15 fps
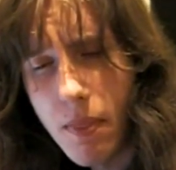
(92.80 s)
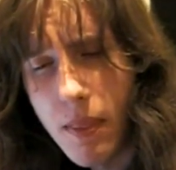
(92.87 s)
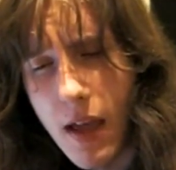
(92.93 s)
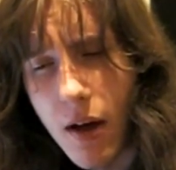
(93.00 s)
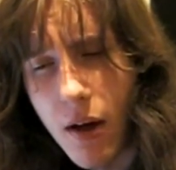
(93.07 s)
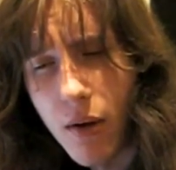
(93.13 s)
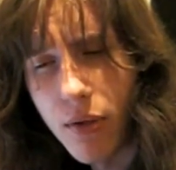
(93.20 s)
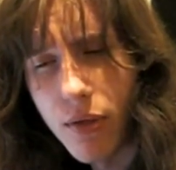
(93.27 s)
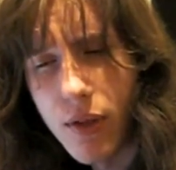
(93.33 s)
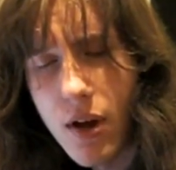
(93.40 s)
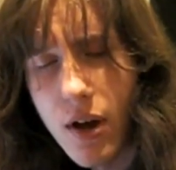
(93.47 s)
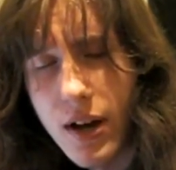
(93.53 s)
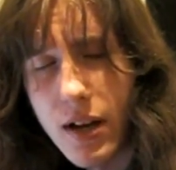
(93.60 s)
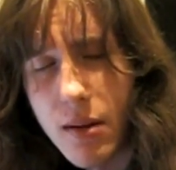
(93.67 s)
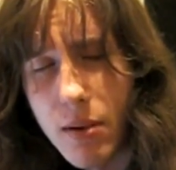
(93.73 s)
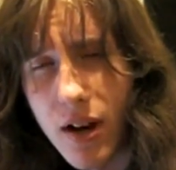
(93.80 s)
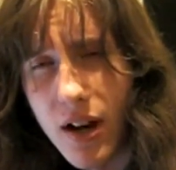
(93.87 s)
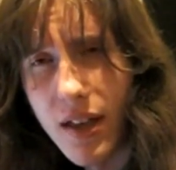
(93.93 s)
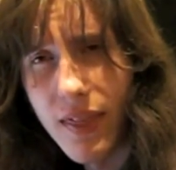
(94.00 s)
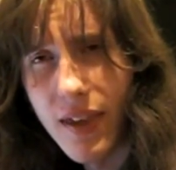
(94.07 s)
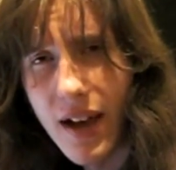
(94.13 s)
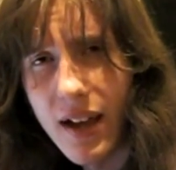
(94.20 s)
Now, the idea
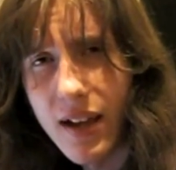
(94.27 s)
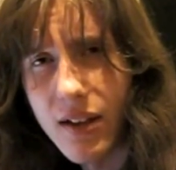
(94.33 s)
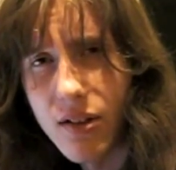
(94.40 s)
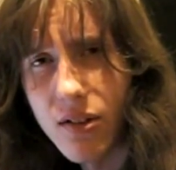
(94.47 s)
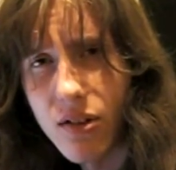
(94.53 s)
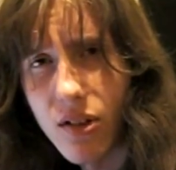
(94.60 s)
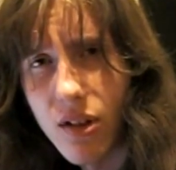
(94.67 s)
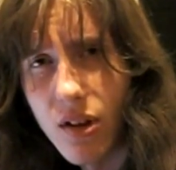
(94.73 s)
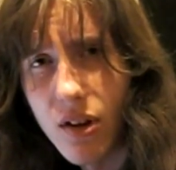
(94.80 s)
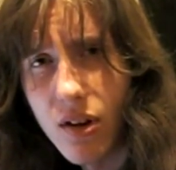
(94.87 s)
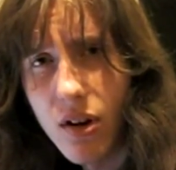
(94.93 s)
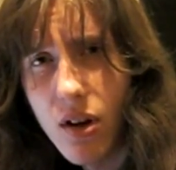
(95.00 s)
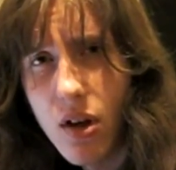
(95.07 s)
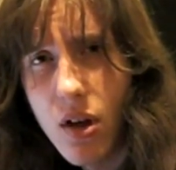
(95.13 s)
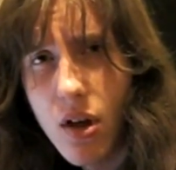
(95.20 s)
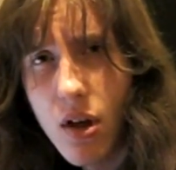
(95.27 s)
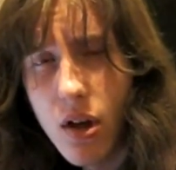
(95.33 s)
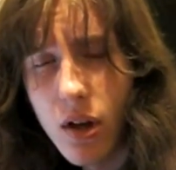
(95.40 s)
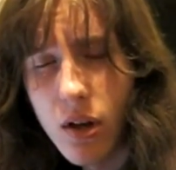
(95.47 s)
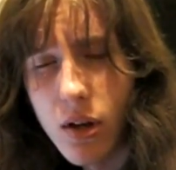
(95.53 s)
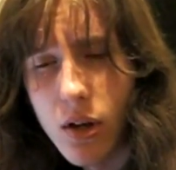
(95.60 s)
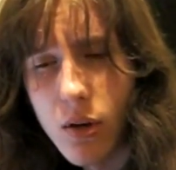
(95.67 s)
behind that is that
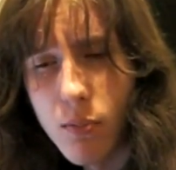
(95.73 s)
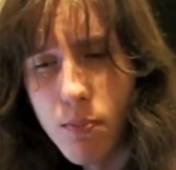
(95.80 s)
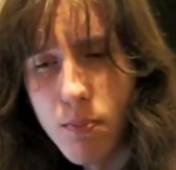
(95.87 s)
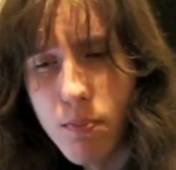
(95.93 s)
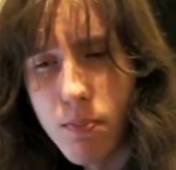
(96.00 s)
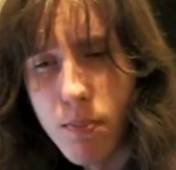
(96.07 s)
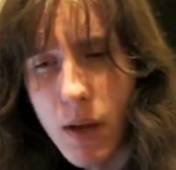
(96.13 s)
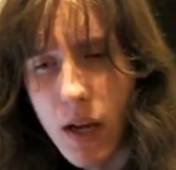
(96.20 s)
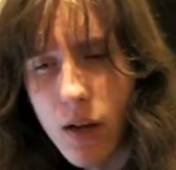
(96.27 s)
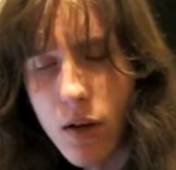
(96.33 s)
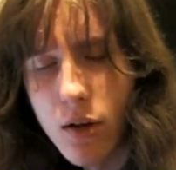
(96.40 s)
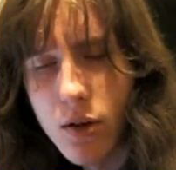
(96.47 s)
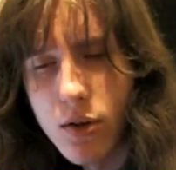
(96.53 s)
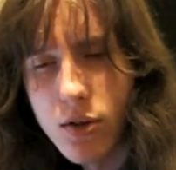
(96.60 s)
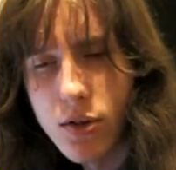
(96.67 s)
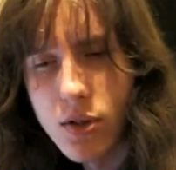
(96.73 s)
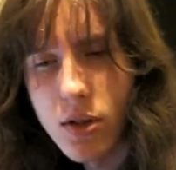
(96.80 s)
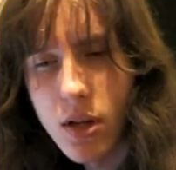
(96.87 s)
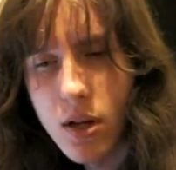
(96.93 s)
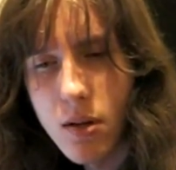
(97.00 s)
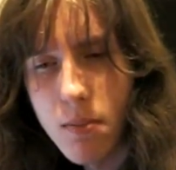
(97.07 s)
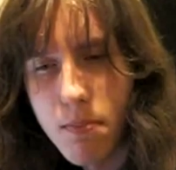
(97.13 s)

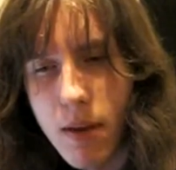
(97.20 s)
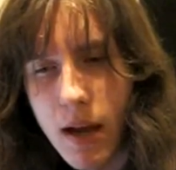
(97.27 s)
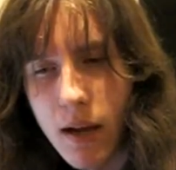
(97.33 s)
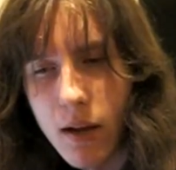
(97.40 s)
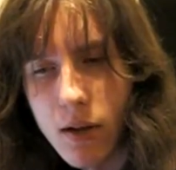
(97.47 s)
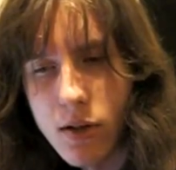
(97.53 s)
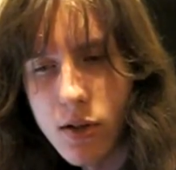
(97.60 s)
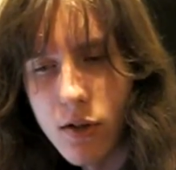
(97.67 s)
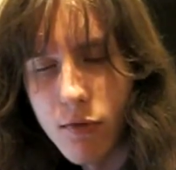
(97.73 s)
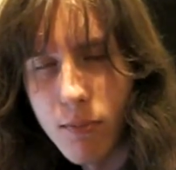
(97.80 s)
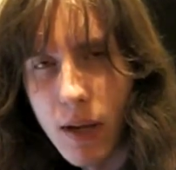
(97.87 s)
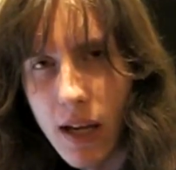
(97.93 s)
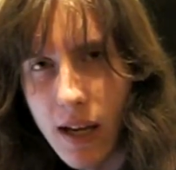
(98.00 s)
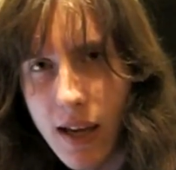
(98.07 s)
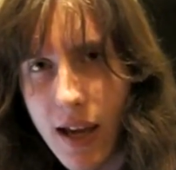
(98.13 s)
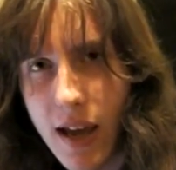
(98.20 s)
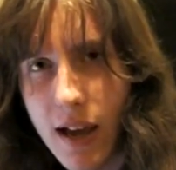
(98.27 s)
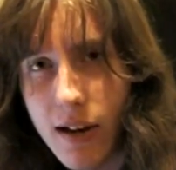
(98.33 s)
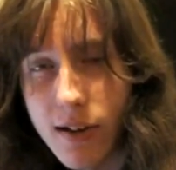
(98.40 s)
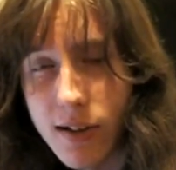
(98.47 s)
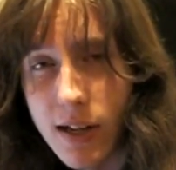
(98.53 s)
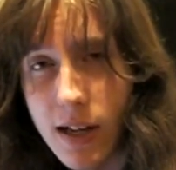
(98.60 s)
because banks have been
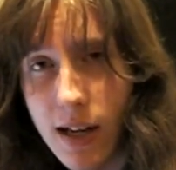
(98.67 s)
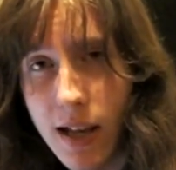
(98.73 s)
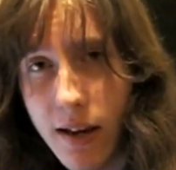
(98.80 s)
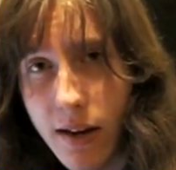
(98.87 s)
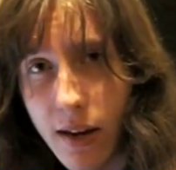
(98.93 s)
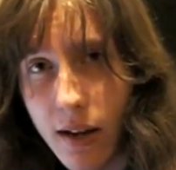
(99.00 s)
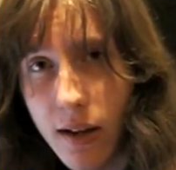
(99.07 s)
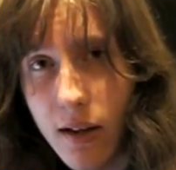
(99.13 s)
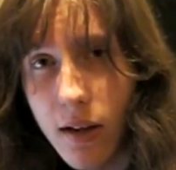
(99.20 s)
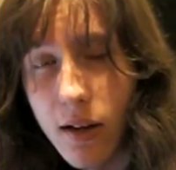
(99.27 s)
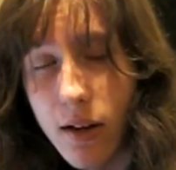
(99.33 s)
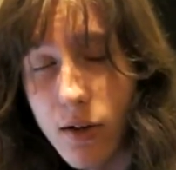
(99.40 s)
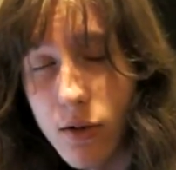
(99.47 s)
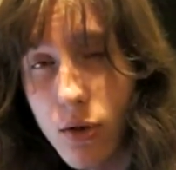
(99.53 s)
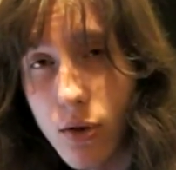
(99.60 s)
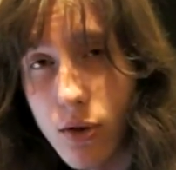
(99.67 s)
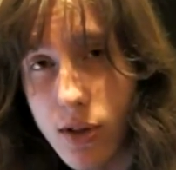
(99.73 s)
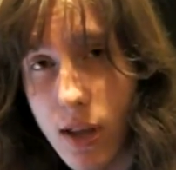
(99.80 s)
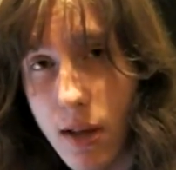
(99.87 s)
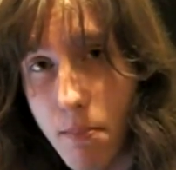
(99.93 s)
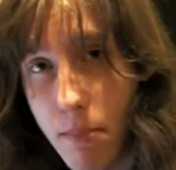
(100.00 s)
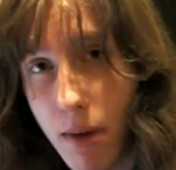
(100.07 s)
carelessly lending and it's
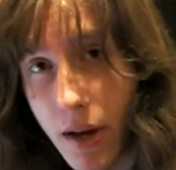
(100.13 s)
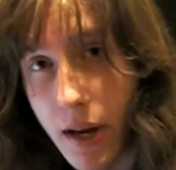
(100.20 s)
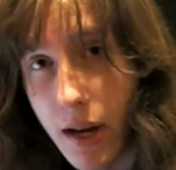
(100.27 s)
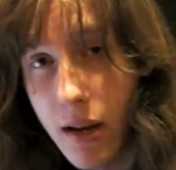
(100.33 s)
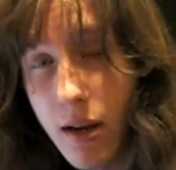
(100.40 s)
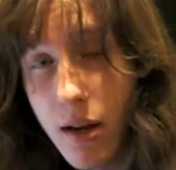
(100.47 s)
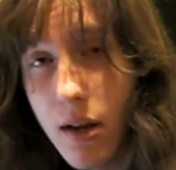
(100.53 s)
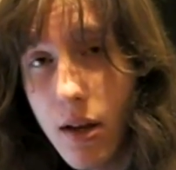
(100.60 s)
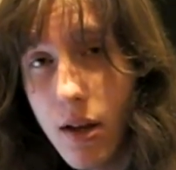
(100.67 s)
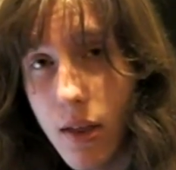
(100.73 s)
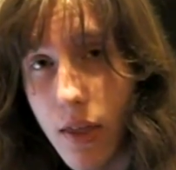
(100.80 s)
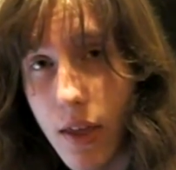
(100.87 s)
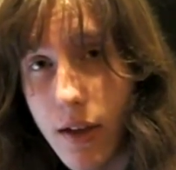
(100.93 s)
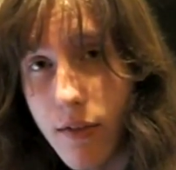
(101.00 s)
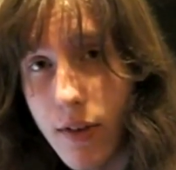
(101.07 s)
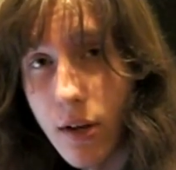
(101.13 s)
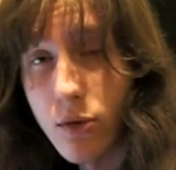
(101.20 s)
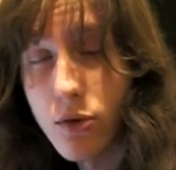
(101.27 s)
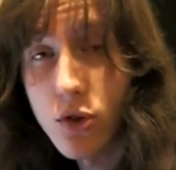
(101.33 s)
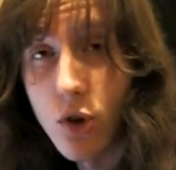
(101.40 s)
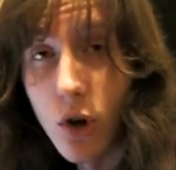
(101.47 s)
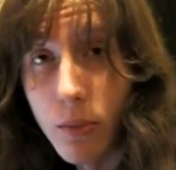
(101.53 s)
cost them money, they've now
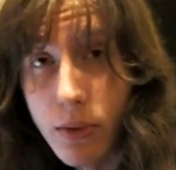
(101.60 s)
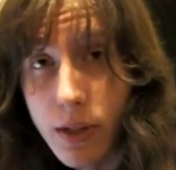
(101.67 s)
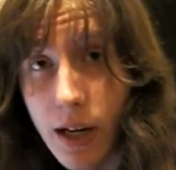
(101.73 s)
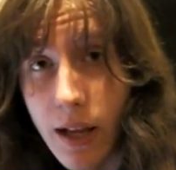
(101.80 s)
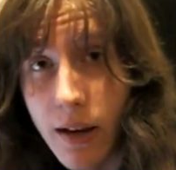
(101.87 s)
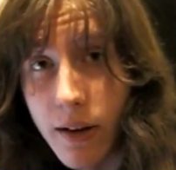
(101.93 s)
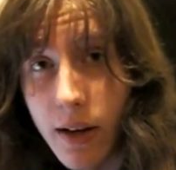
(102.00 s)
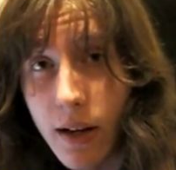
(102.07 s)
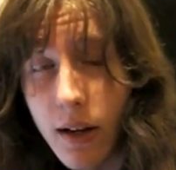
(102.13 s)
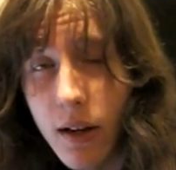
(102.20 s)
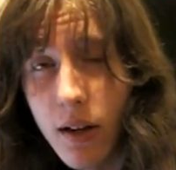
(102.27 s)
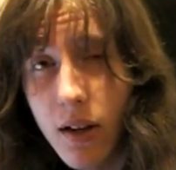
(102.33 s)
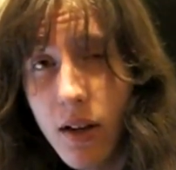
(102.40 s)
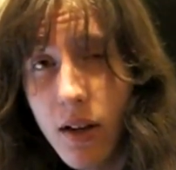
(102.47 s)
stopped lending,